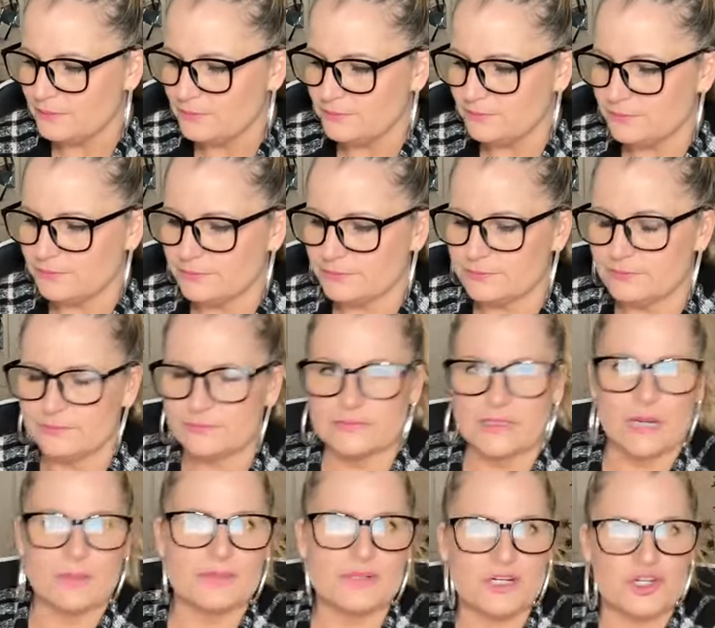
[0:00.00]
I'm
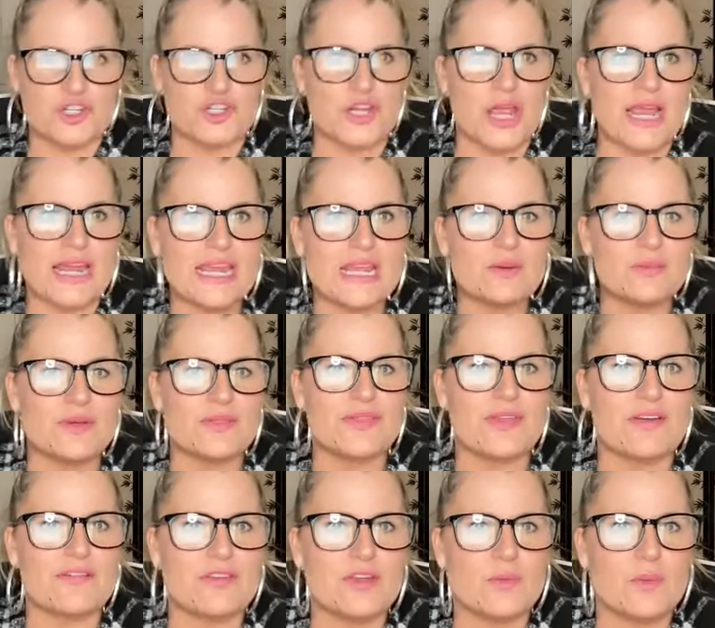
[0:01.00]
gonna check in with
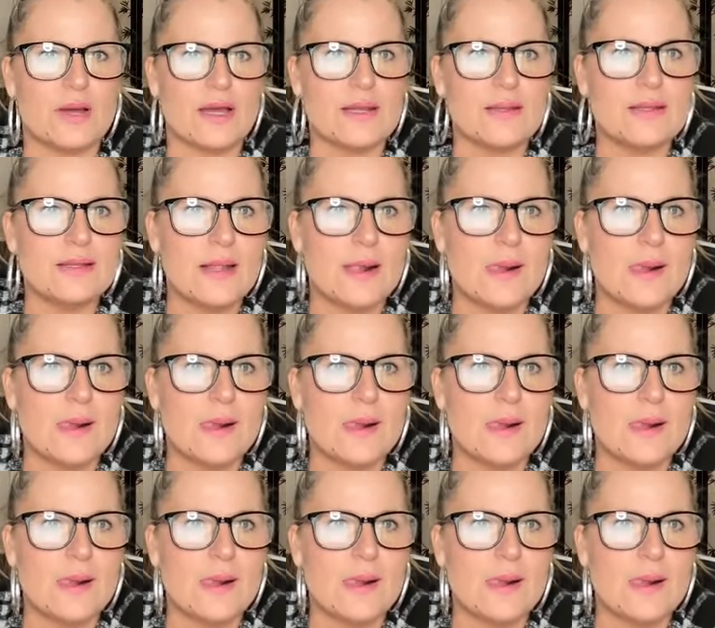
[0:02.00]
everyone.